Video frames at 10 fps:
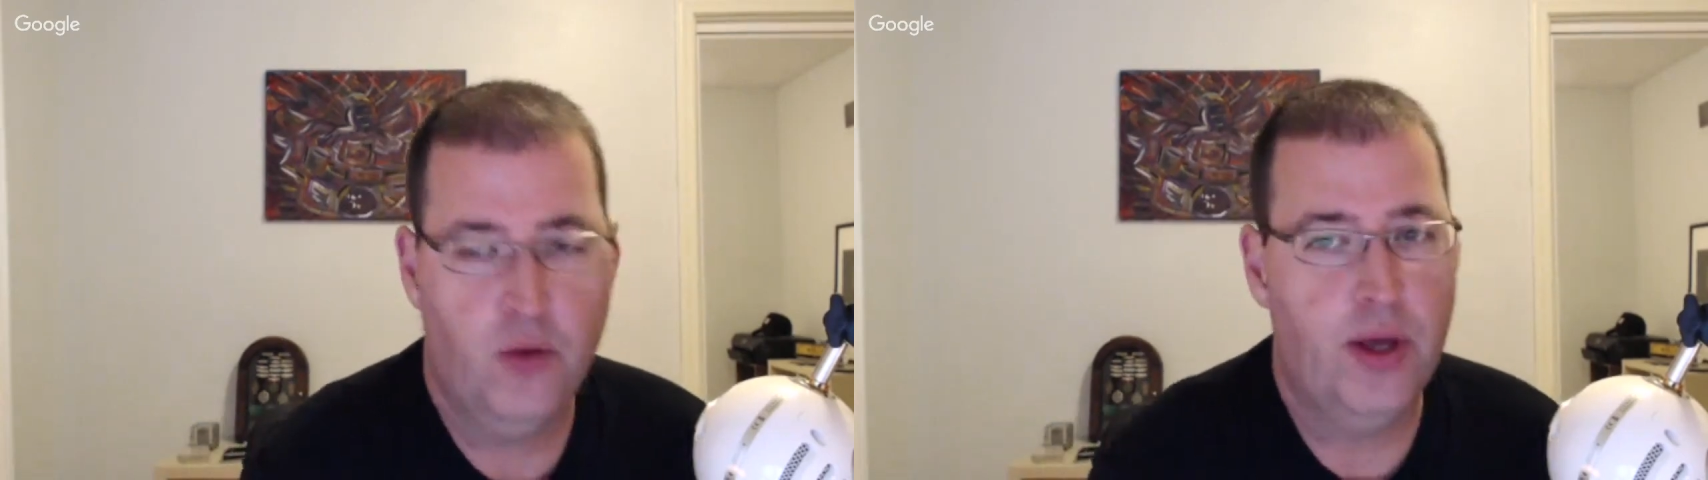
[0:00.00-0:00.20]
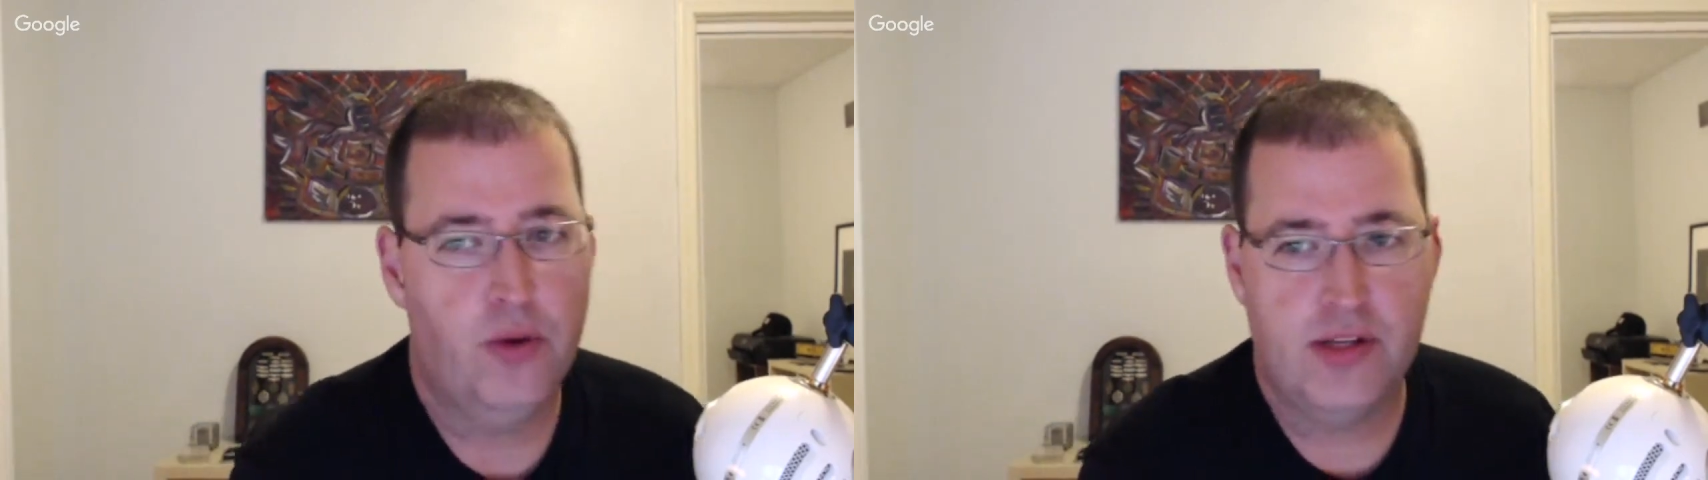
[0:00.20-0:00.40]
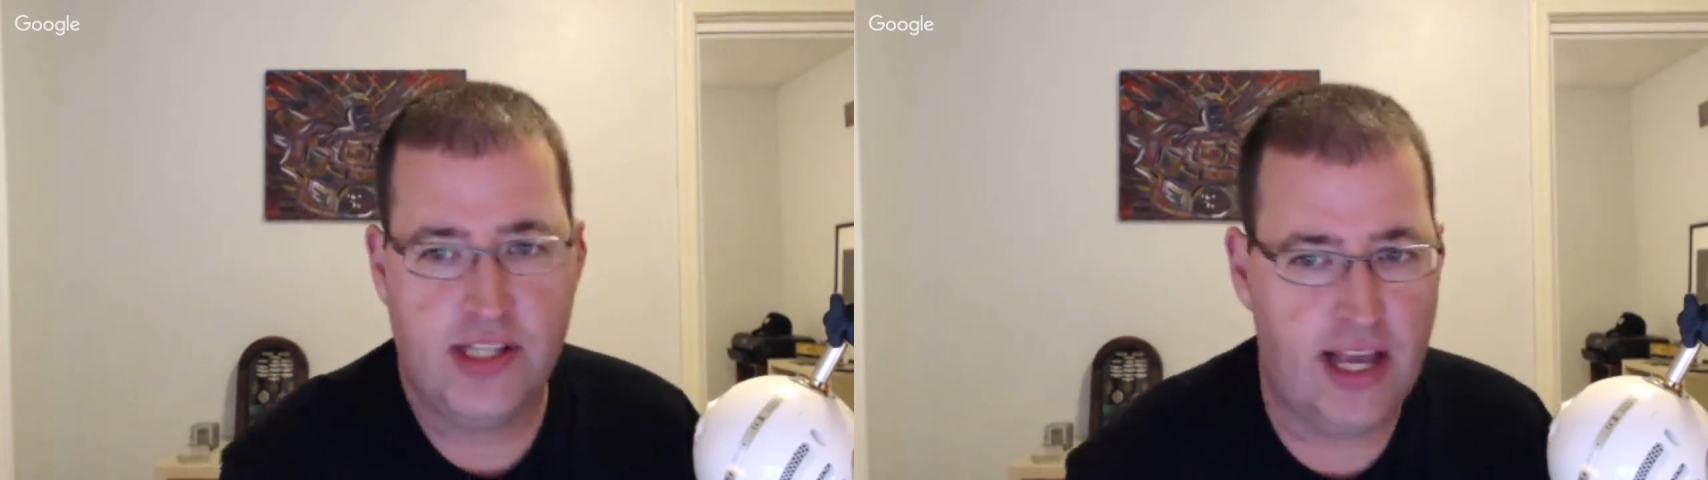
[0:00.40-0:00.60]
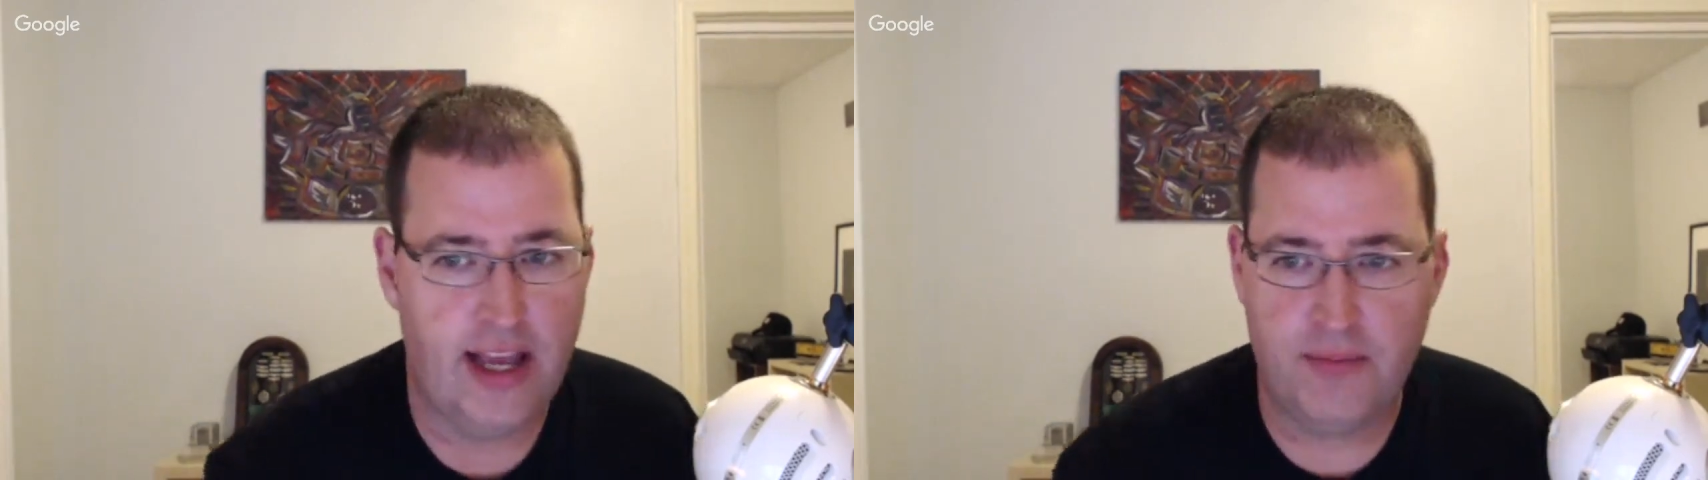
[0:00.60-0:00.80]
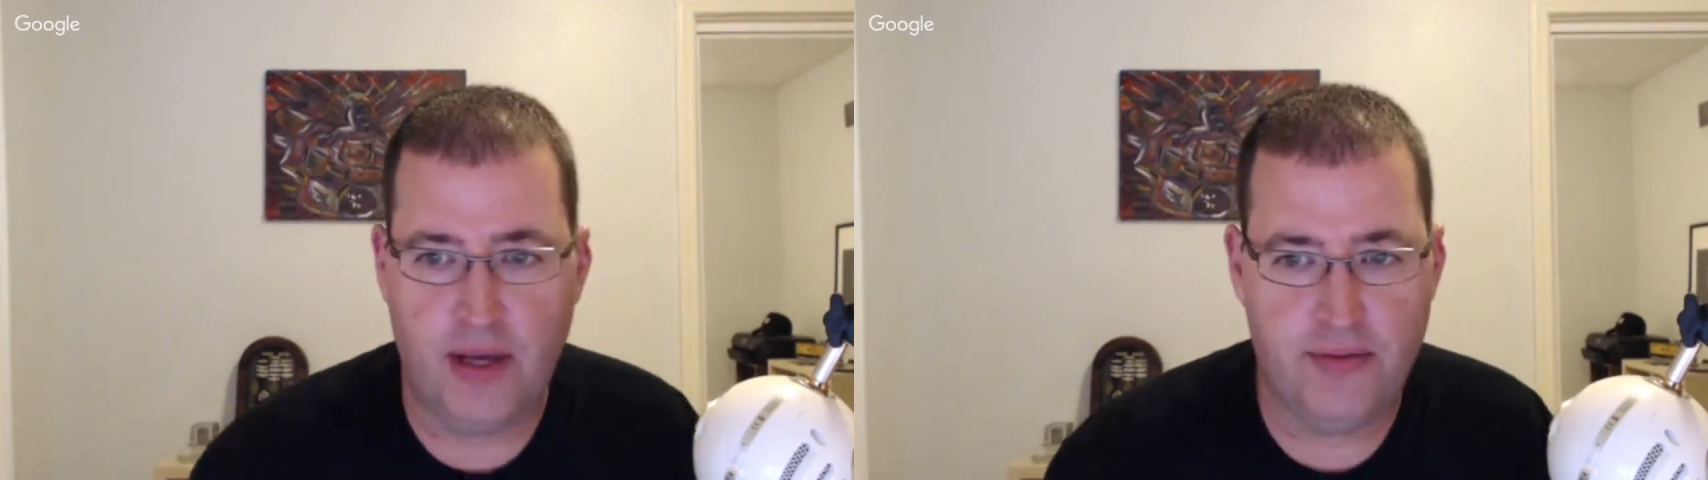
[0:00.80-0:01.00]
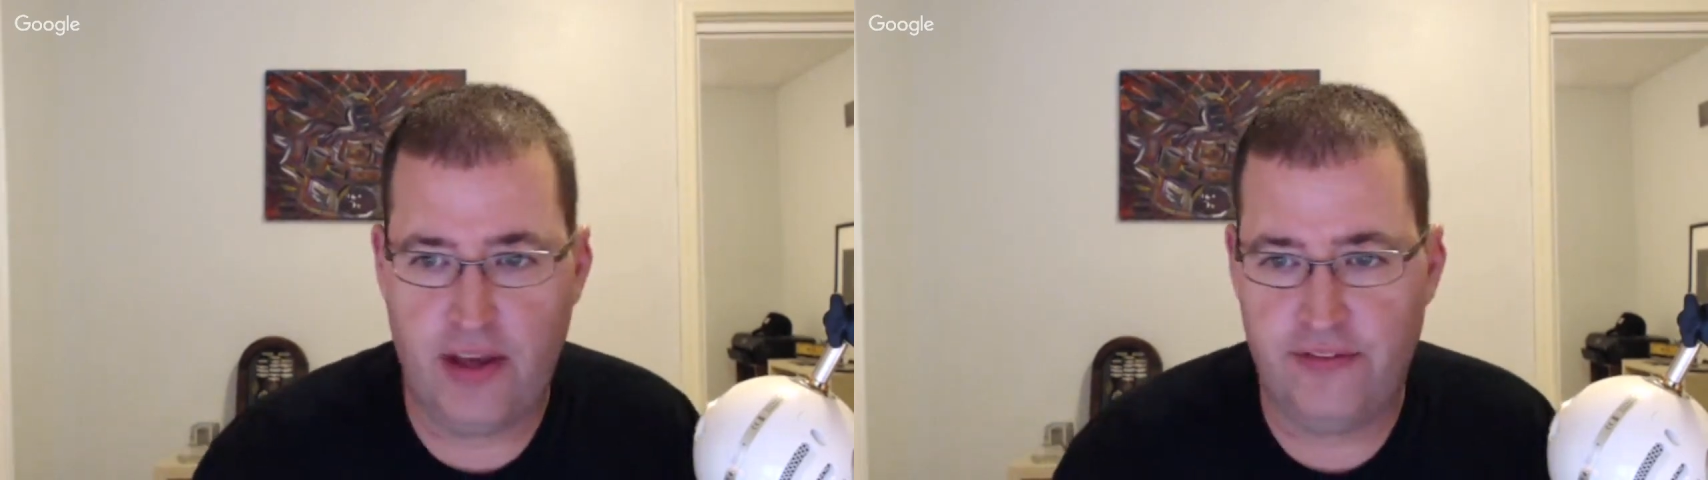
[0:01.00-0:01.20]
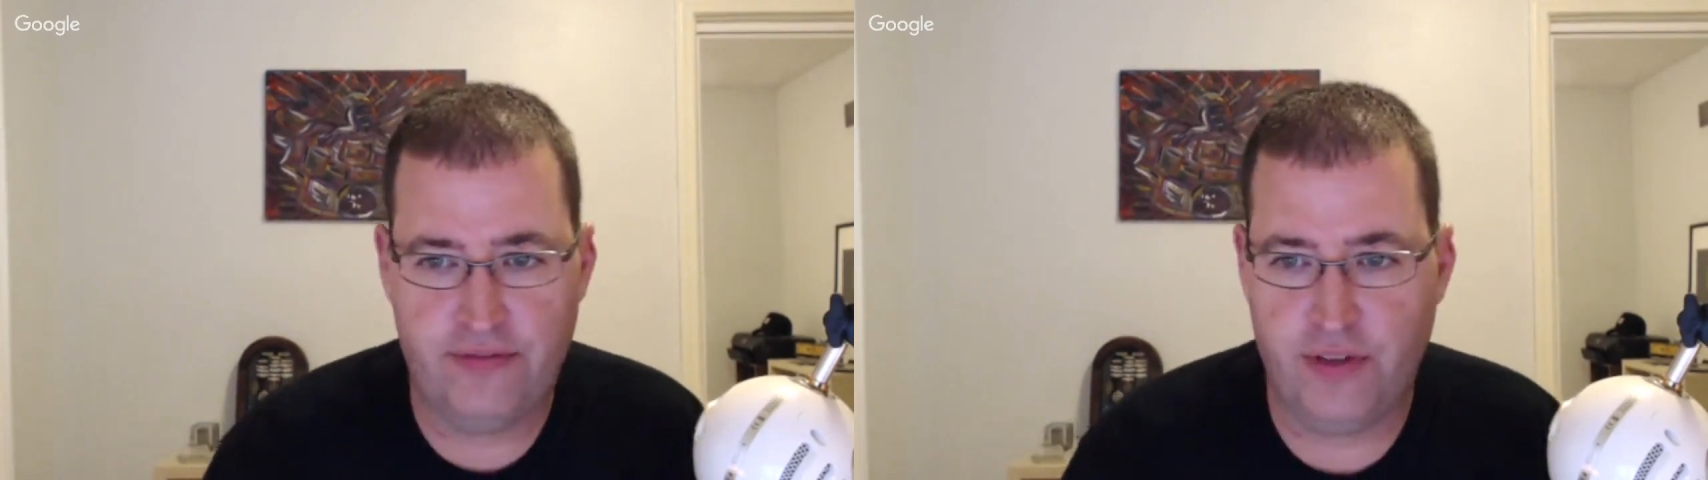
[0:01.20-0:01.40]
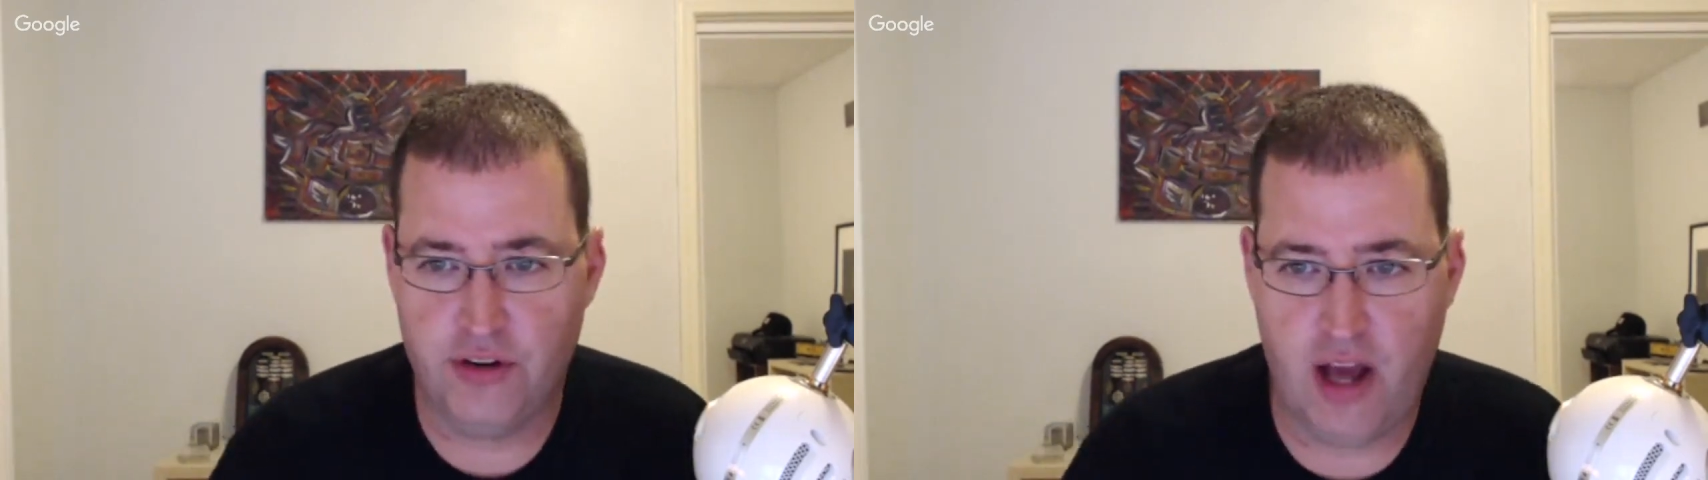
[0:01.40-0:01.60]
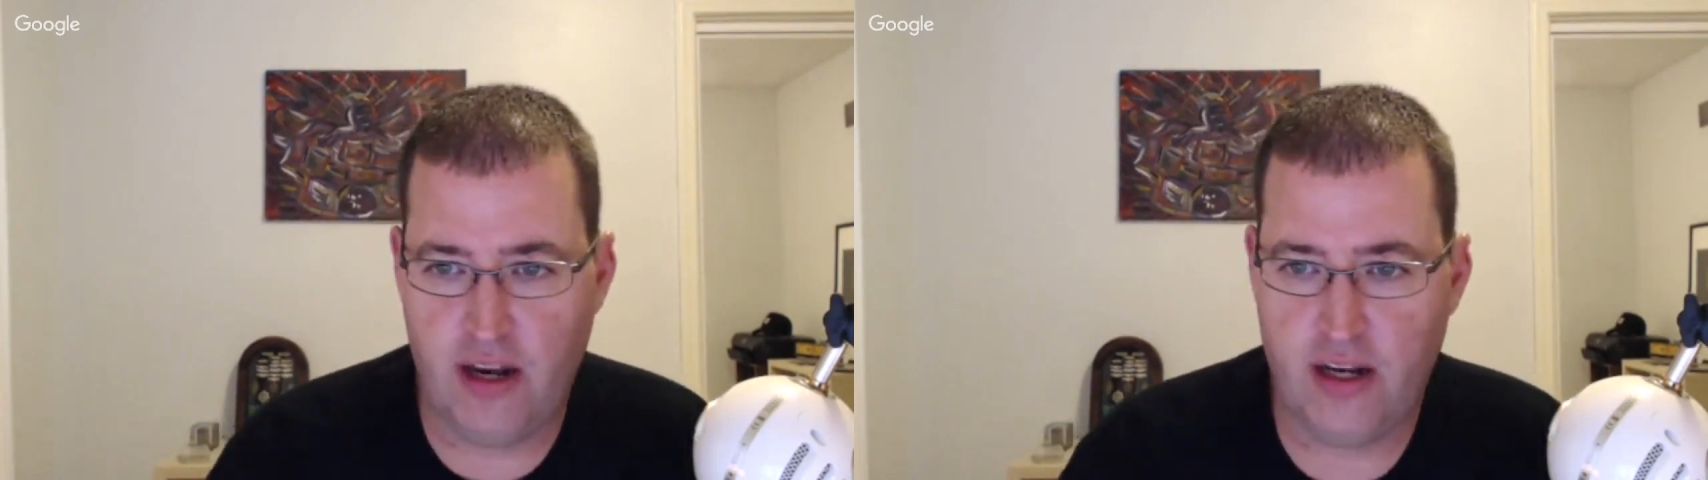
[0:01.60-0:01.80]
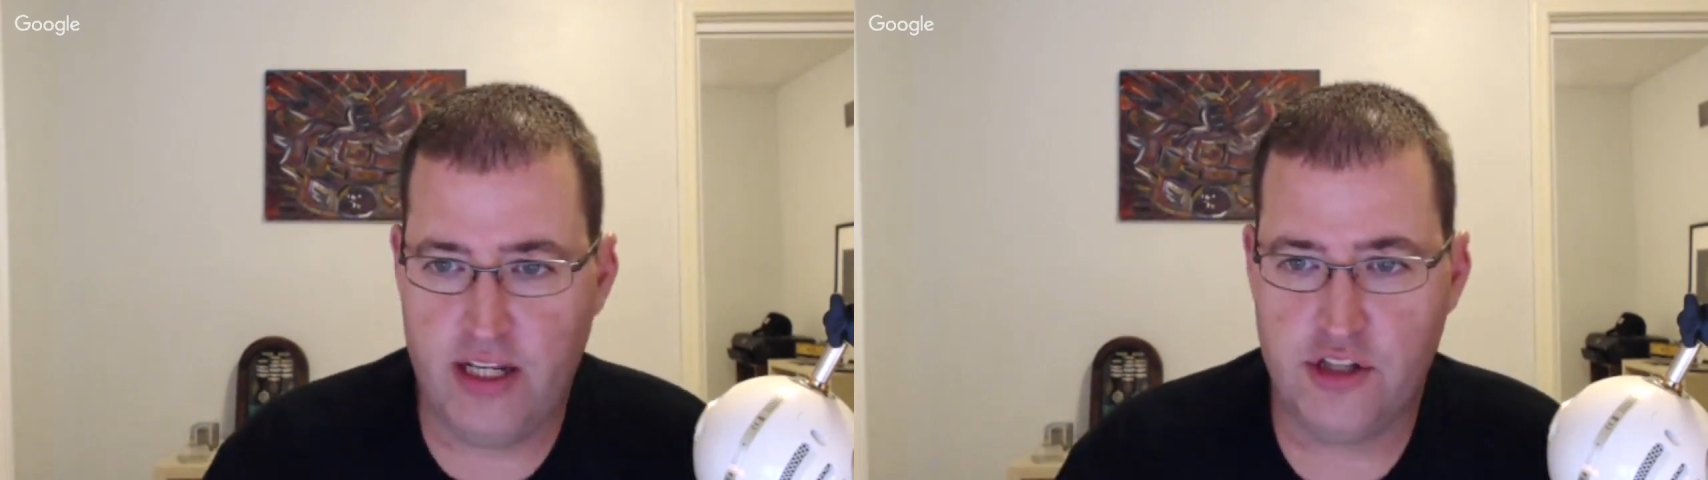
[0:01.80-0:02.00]
we always say if you're
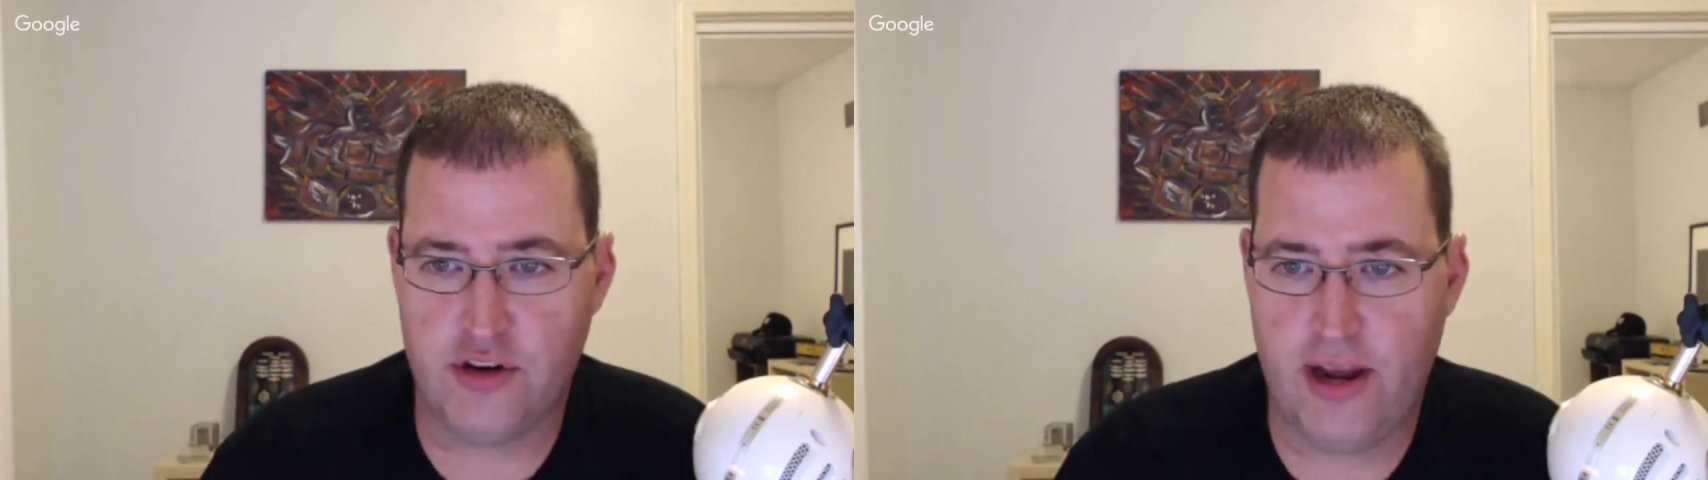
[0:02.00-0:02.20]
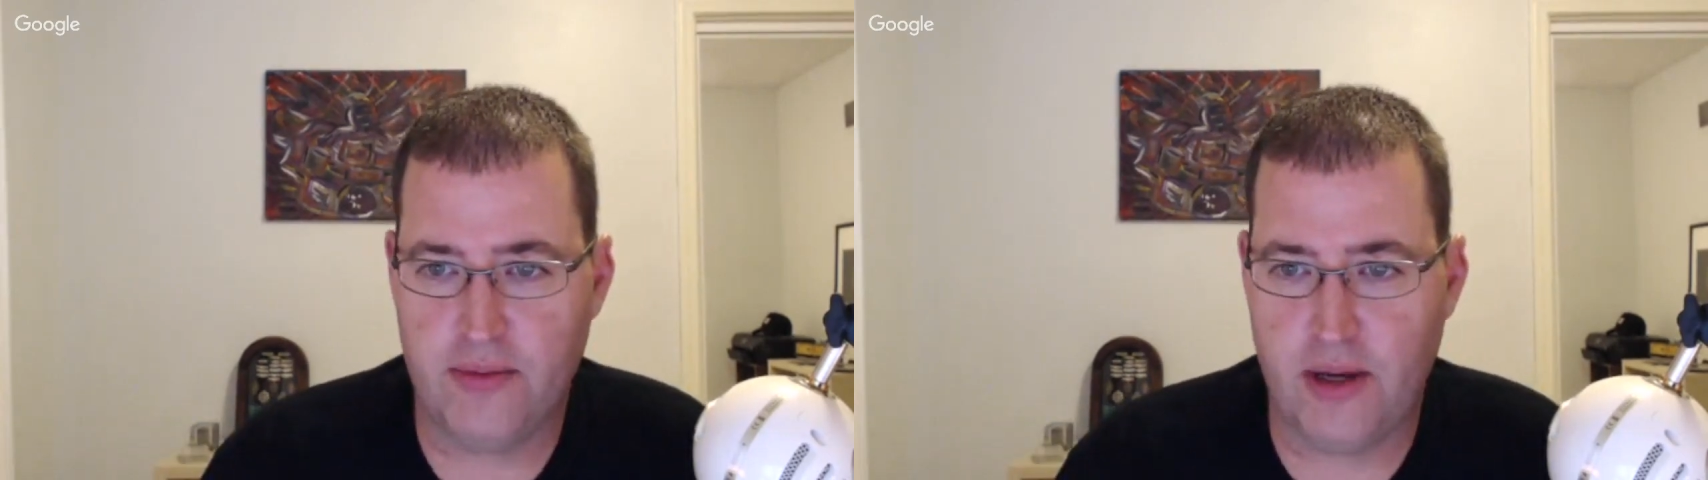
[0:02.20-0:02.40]
not on Instagram,